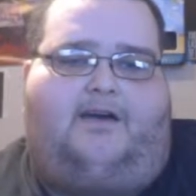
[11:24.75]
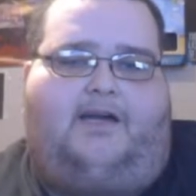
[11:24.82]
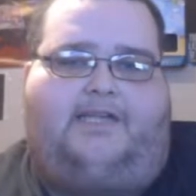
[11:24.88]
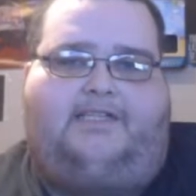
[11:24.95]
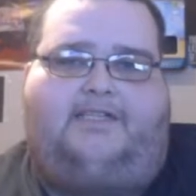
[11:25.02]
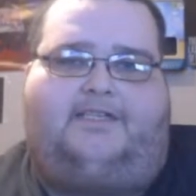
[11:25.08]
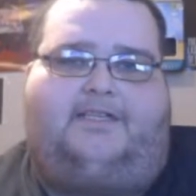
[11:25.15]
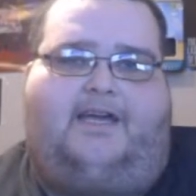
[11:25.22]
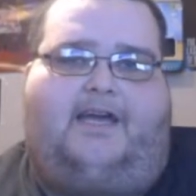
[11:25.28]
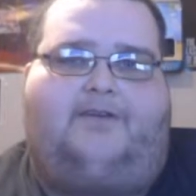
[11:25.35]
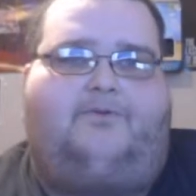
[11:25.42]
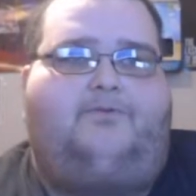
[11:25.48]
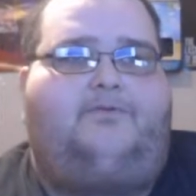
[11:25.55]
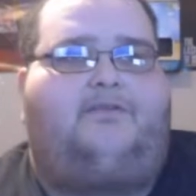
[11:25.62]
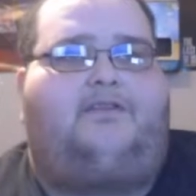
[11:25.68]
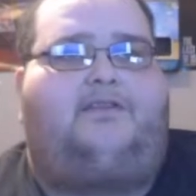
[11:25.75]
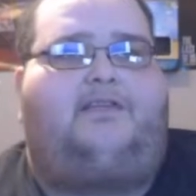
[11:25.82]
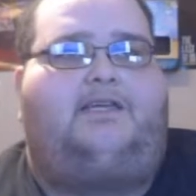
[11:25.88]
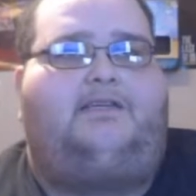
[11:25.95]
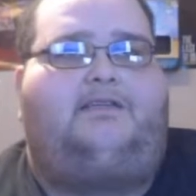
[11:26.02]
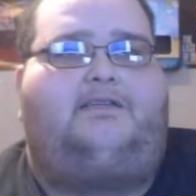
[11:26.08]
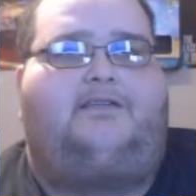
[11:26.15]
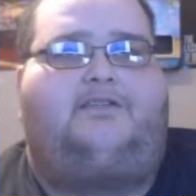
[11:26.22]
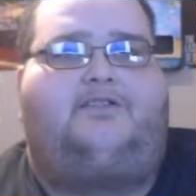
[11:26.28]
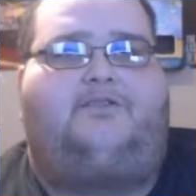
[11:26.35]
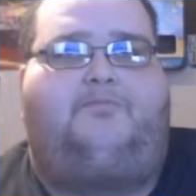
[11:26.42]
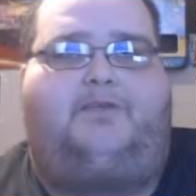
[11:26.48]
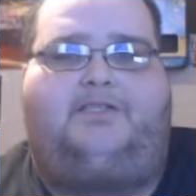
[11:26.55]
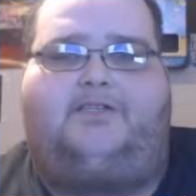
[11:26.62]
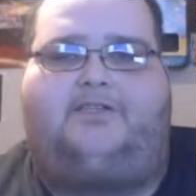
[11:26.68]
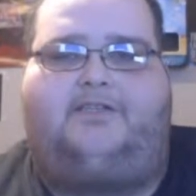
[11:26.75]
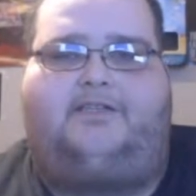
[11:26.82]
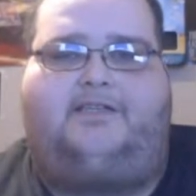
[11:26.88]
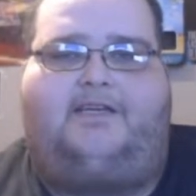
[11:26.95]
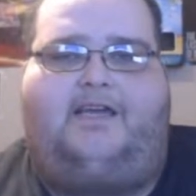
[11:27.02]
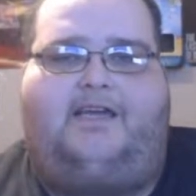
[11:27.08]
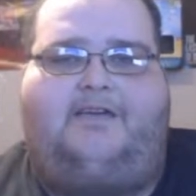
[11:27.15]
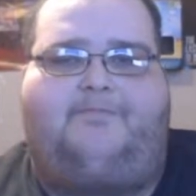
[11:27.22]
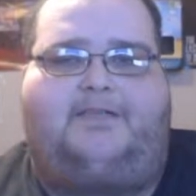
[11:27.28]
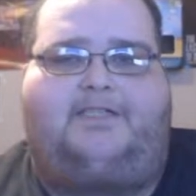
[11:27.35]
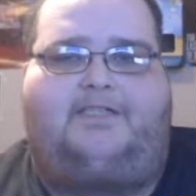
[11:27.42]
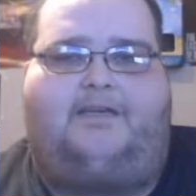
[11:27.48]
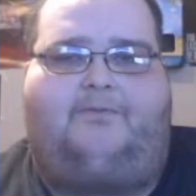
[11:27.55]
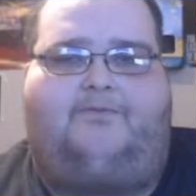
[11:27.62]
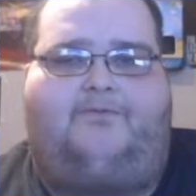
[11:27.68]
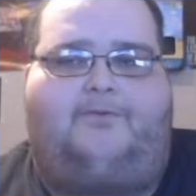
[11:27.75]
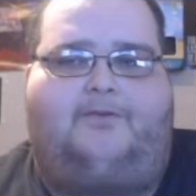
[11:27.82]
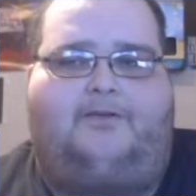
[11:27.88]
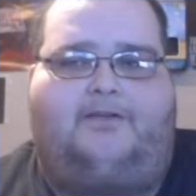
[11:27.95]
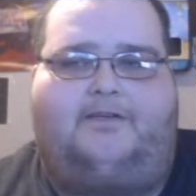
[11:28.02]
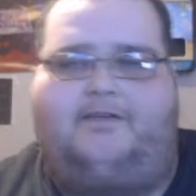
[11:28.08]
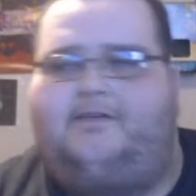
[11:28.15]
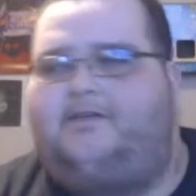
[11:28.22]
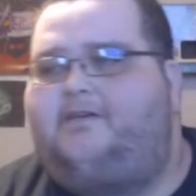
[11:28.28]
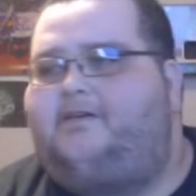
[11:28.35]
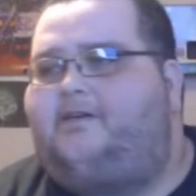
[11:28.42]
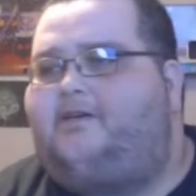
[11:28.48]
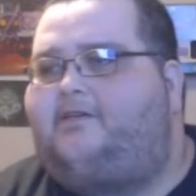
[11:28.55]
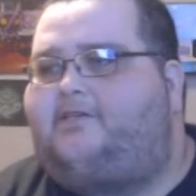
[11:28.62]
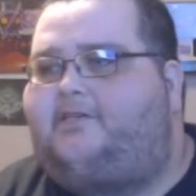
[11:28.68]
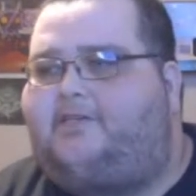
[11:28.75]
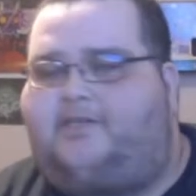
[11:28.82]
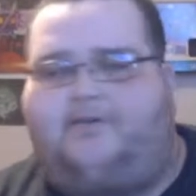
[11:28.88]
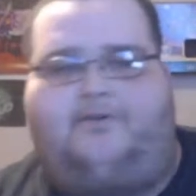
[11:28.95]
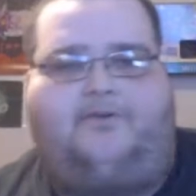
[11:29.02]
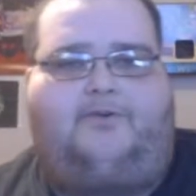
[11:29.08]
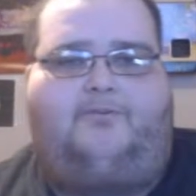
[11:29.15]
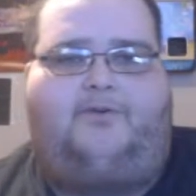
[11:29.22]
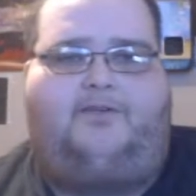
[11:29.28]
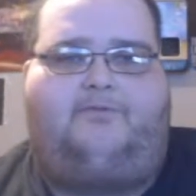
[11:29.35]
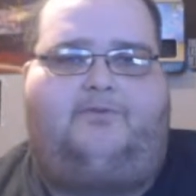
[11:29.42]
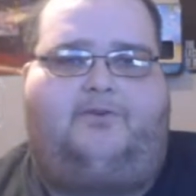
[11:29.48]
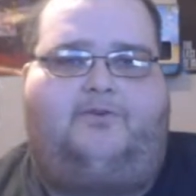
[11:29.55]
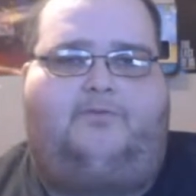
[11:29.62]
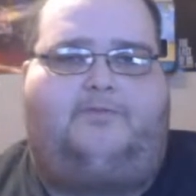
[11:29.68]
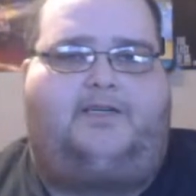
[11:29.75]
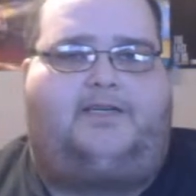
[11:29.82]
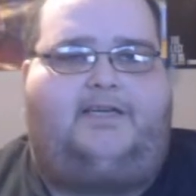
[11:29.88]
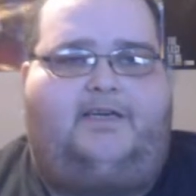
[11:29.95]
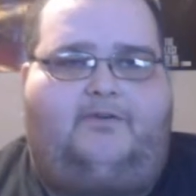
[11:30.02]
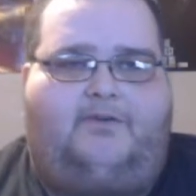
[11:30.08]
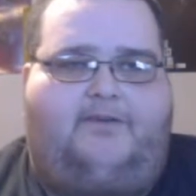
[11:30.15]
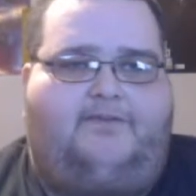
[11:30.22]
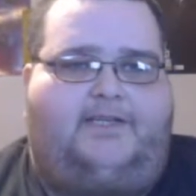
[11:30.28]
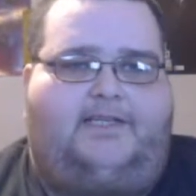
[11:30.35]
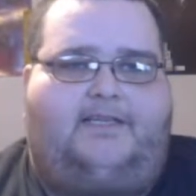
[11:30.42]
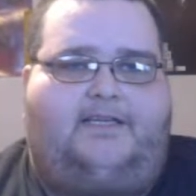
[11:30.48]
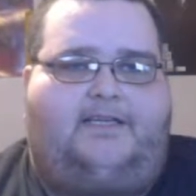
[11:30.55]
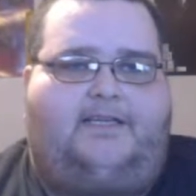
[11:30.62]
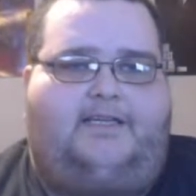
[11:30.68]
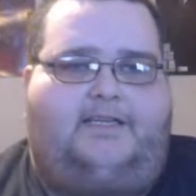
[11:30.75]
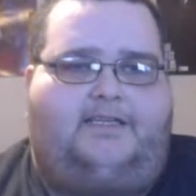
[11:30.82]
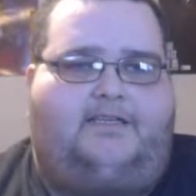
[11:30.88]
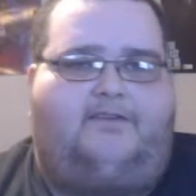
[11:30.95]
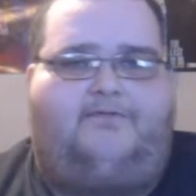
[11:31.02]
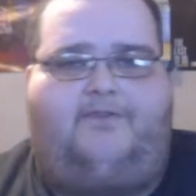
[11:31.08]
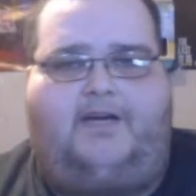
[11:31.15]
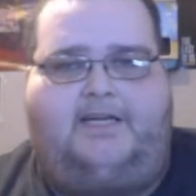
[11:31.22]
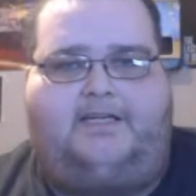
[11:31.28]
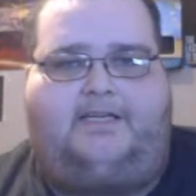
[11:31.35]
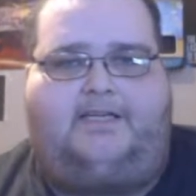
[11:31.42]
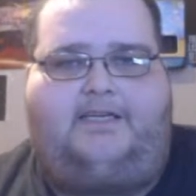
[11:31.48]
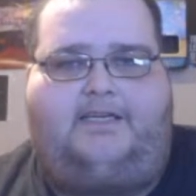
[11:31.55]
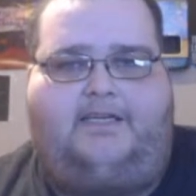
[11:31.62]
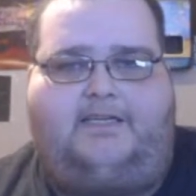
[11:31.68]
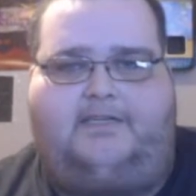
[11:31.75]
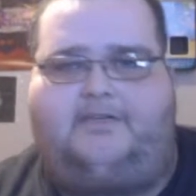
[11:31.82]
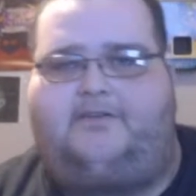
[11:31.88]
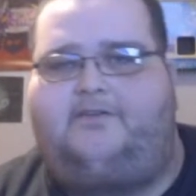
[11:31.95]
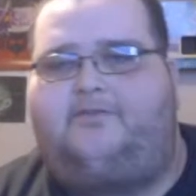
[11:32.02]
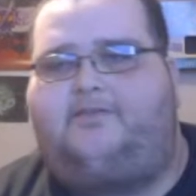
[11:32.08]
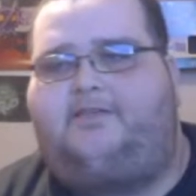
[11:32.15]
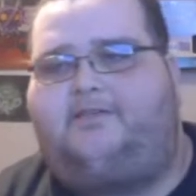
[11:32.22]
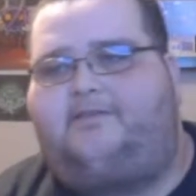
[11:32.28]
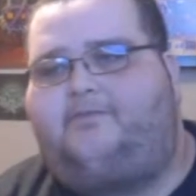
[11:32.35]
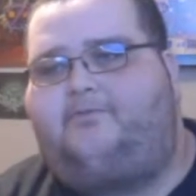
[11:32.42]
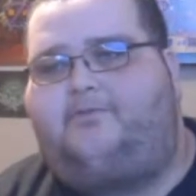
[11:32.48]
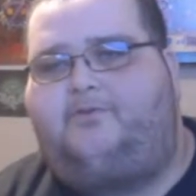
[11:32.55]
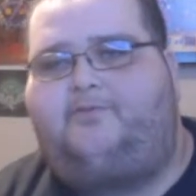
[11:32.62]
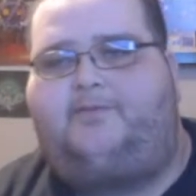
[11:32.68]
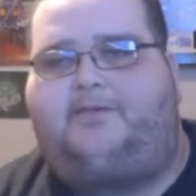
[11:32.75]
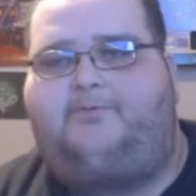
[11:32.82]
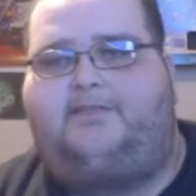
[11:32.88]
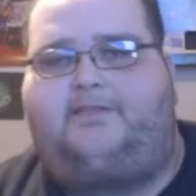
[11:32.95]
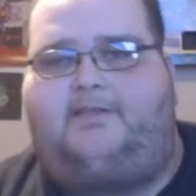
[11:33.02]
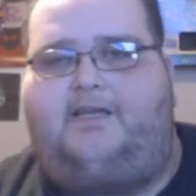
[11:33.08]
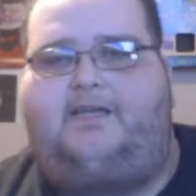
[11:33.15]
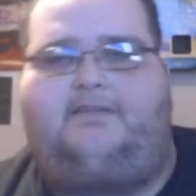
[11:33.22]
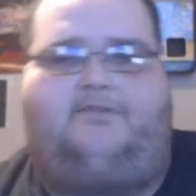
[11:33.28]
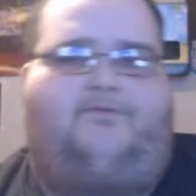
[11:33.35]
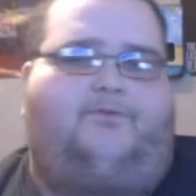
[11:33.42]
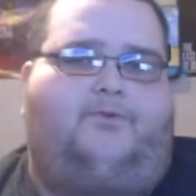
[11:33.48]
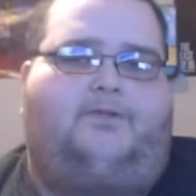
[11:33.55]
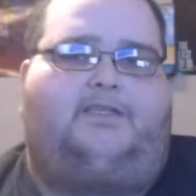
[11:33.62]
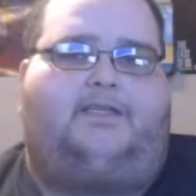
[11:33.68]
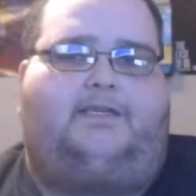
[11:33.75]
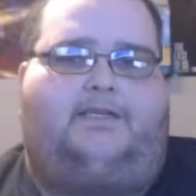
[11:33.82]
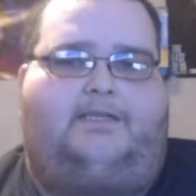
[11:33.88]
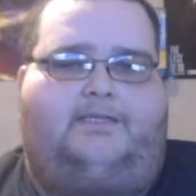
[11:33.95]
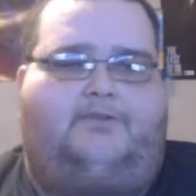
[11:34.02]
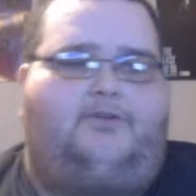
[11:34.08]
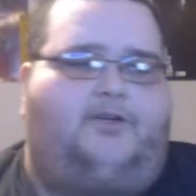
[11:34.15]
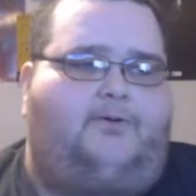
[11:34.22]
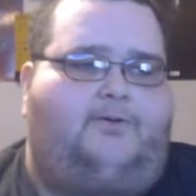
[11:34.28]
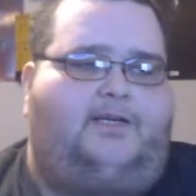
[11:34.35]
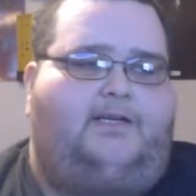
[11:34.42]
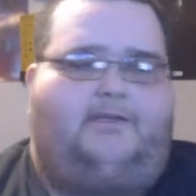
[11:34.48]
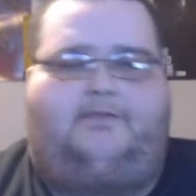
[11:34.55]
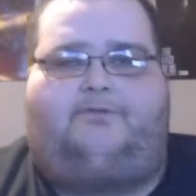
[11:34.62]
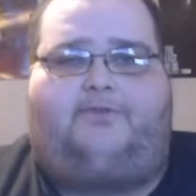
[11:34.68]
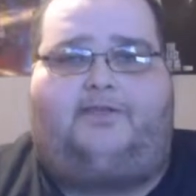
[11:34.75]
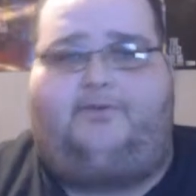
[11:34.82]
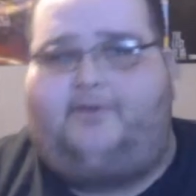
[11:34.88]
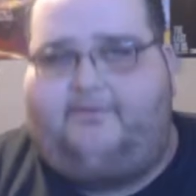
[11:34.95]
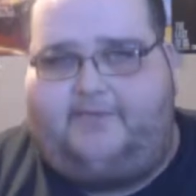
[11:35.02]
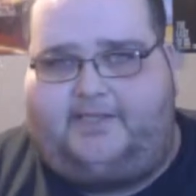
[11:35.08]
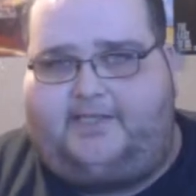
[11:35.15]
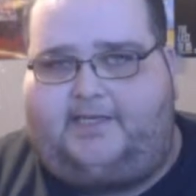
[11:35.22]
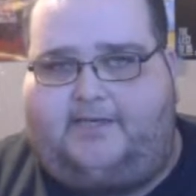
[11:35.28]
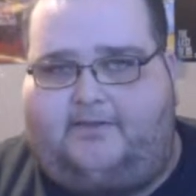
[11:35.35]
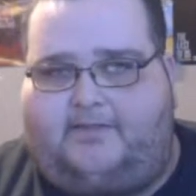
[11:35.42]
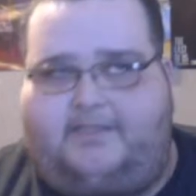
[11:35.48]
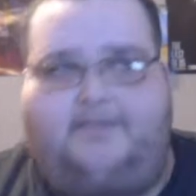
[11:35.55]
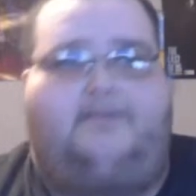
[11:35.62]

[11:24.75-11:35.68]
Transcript: I just, I don't think there's much to the game except for you go to one room, you kill everything in it, you find a key, you go to the room that was locked for the key, you go in there and you kill everything else.